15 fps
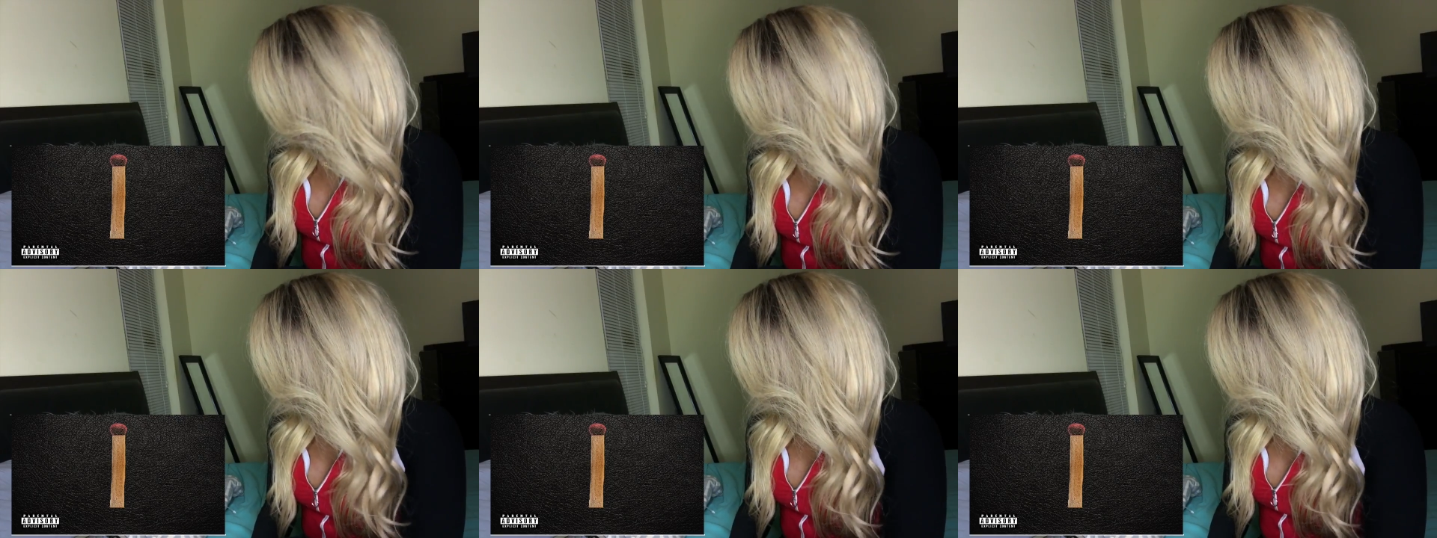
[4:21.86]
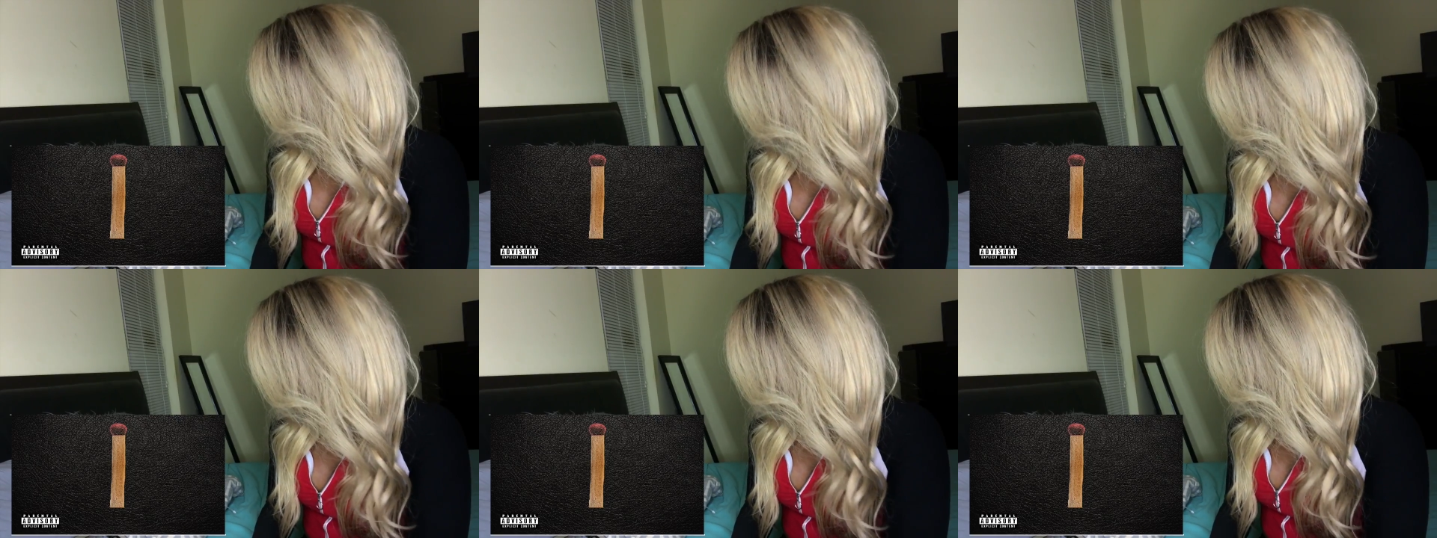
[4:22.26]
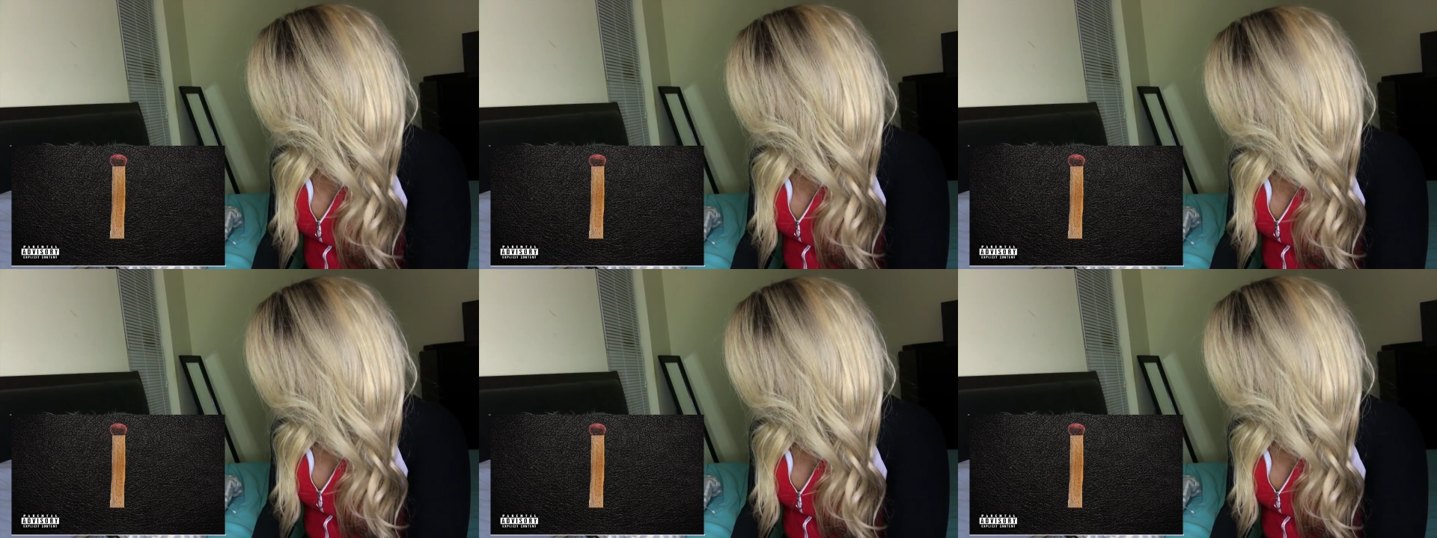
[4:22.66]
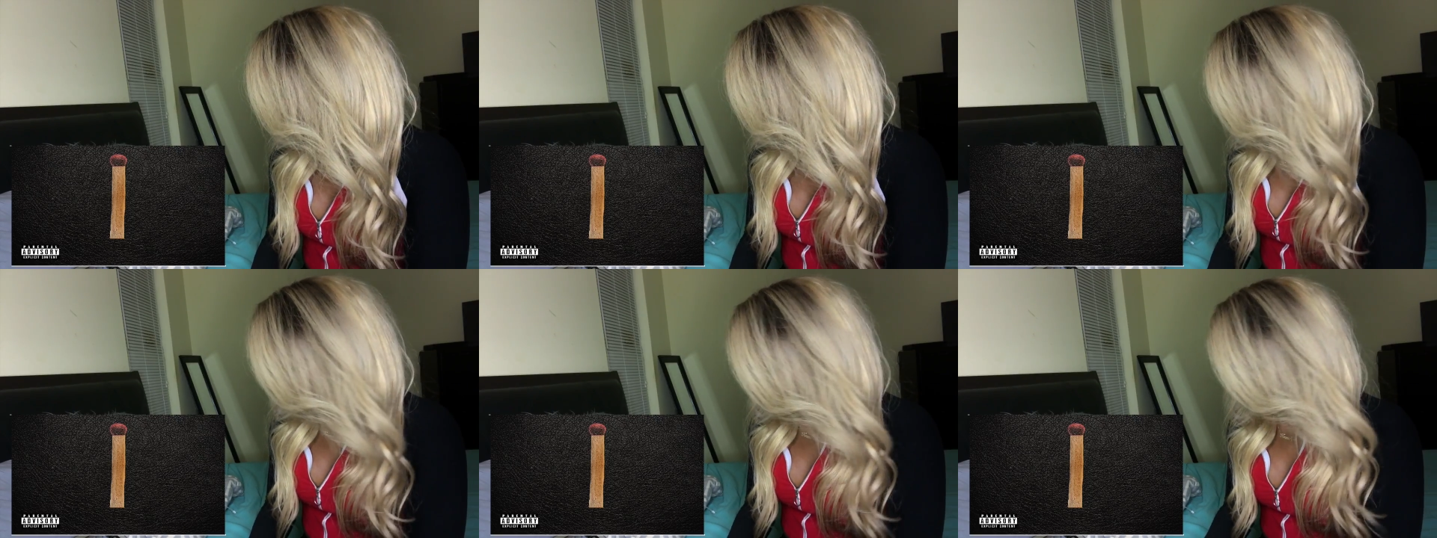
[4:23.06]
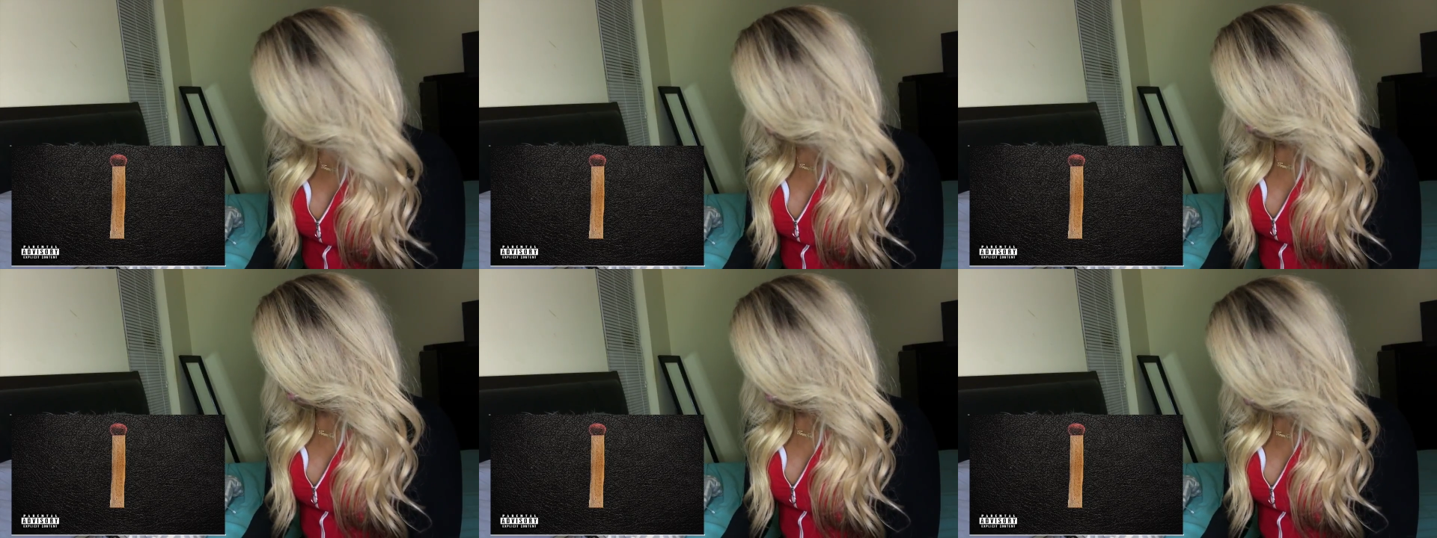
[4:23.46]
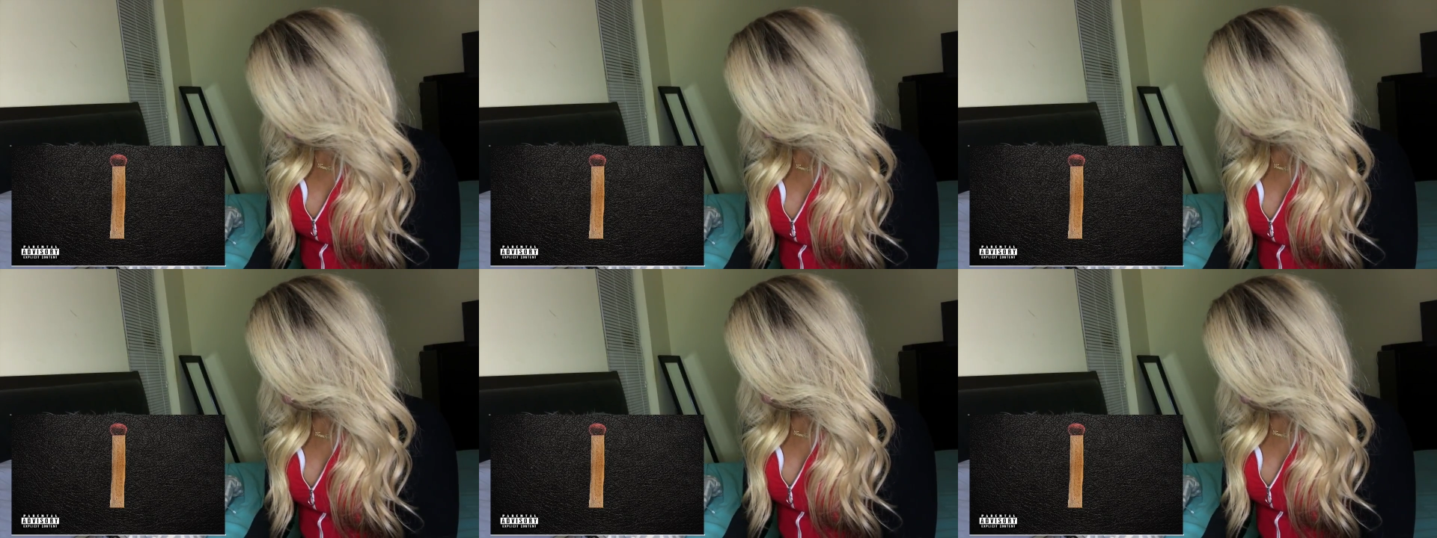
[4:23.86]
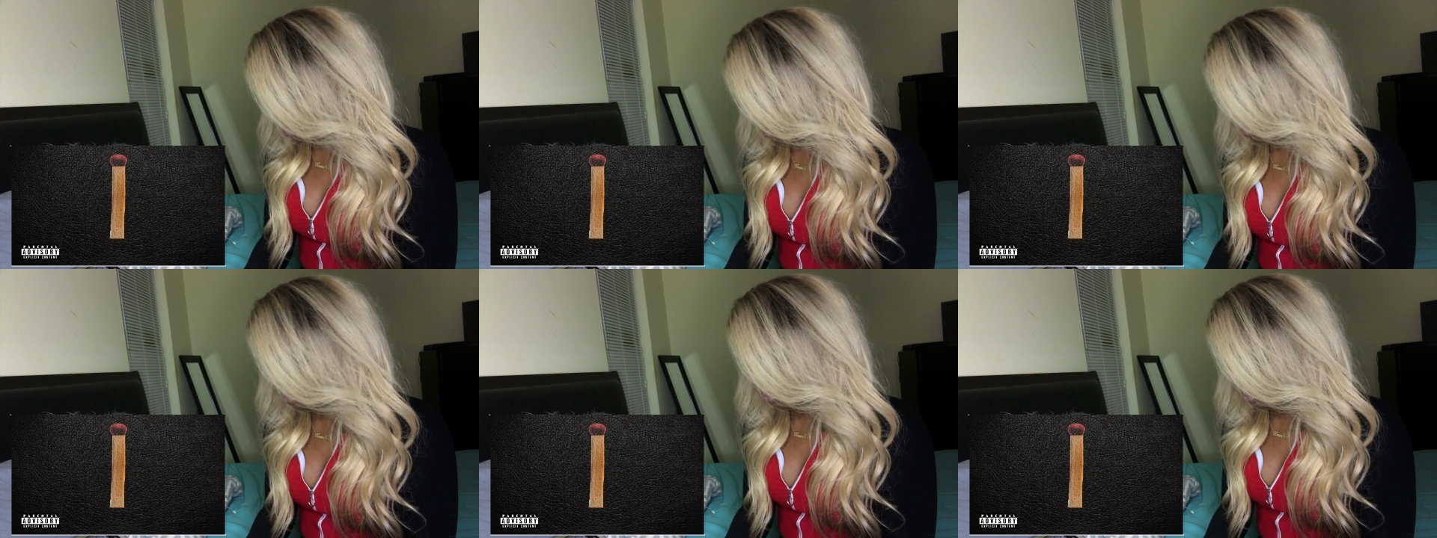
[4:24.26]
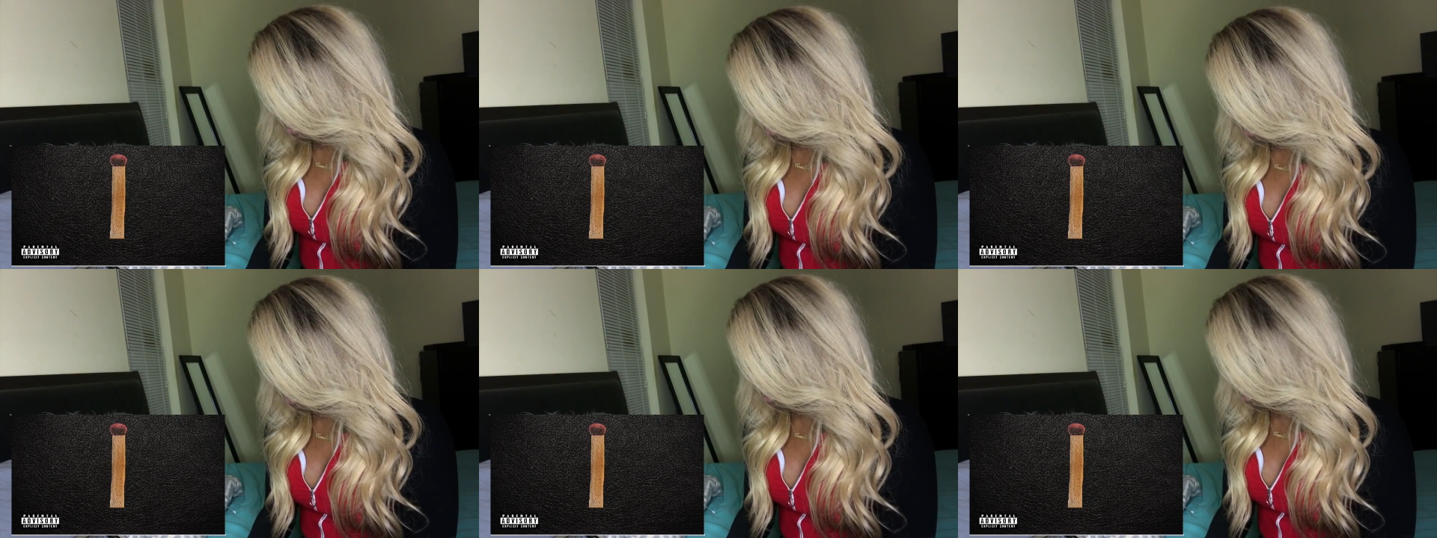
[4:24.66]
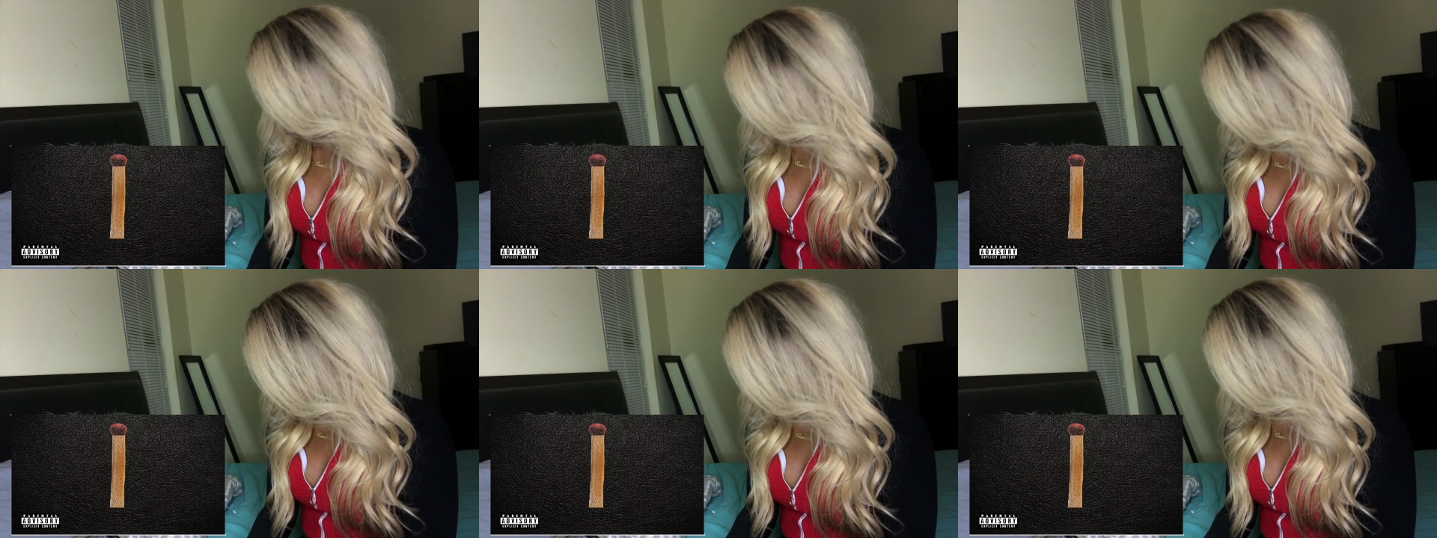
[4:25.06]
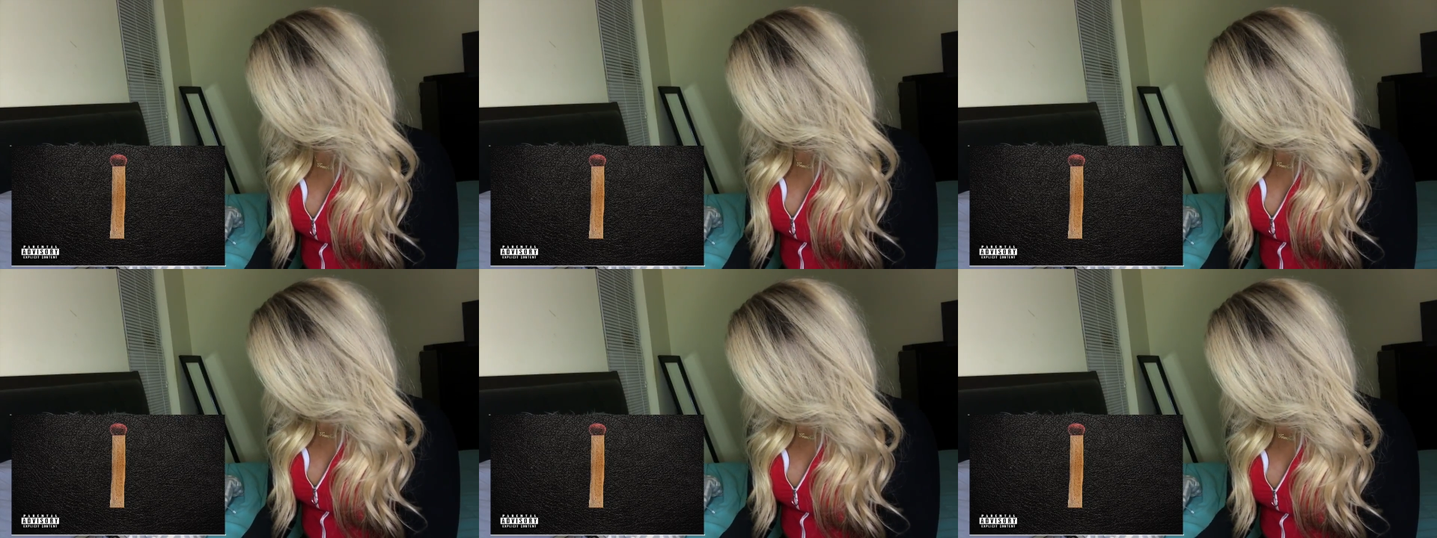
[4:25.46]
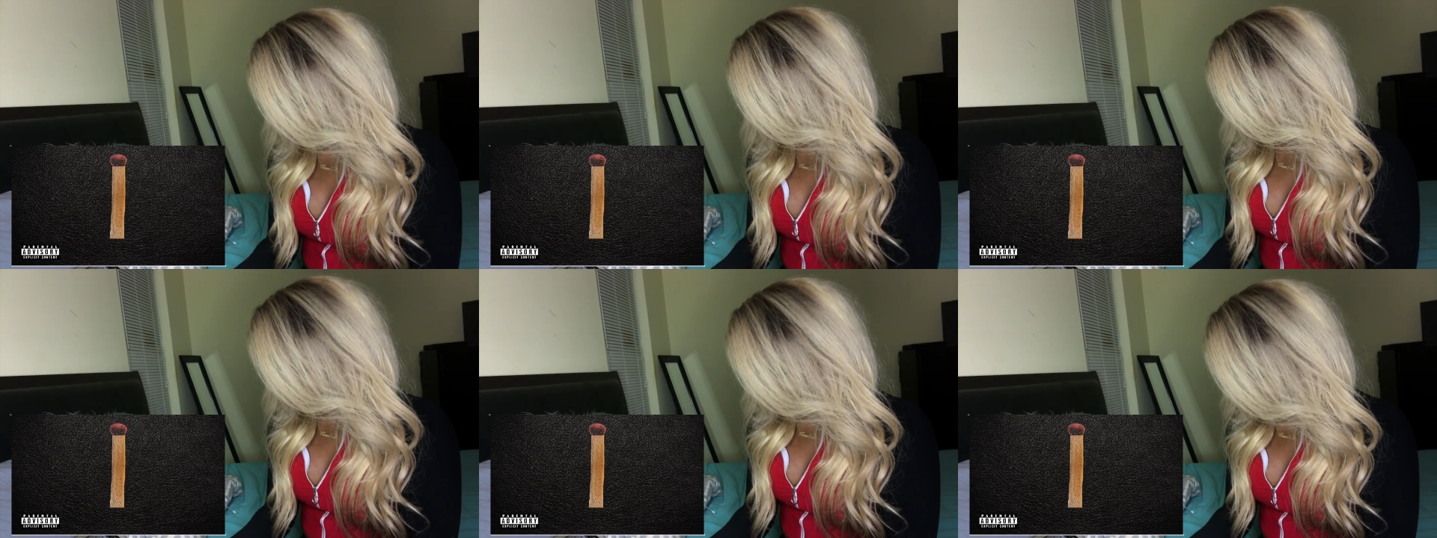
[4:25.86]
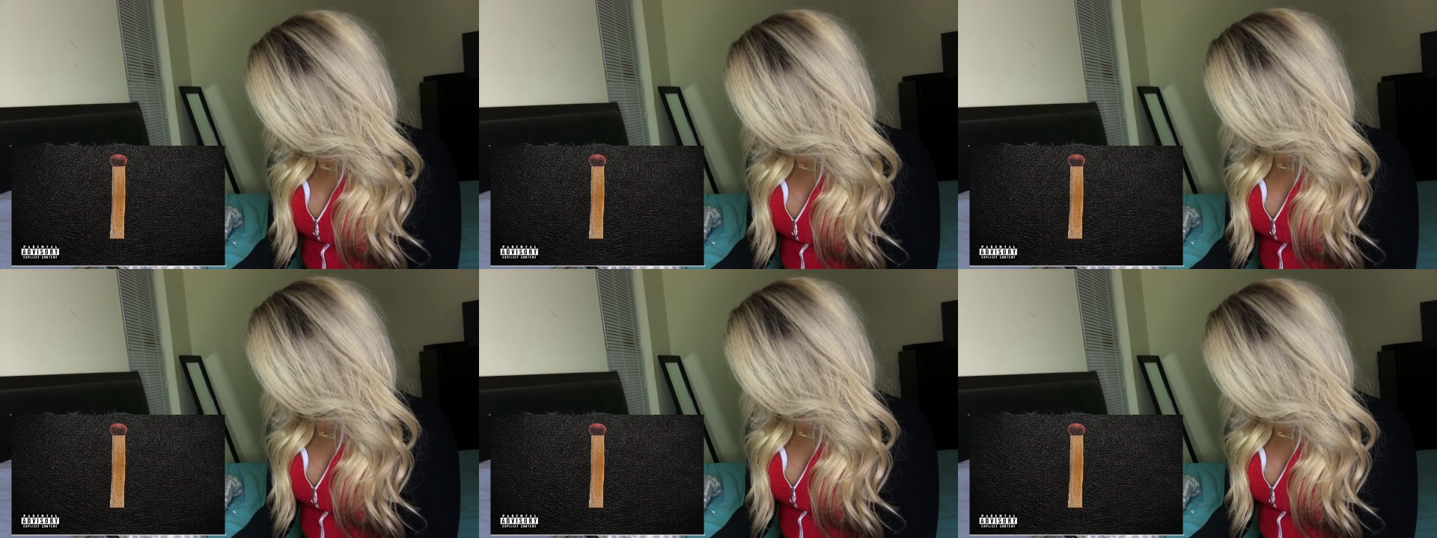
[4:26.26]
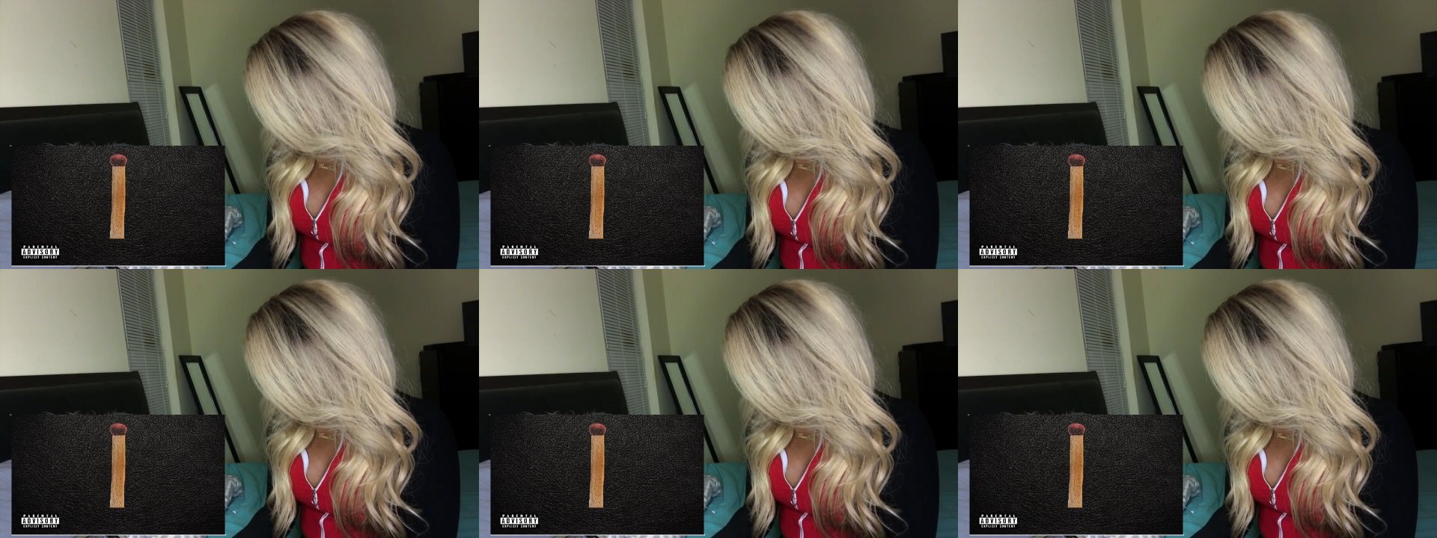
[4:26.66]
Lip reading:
[unreadable: no face in view]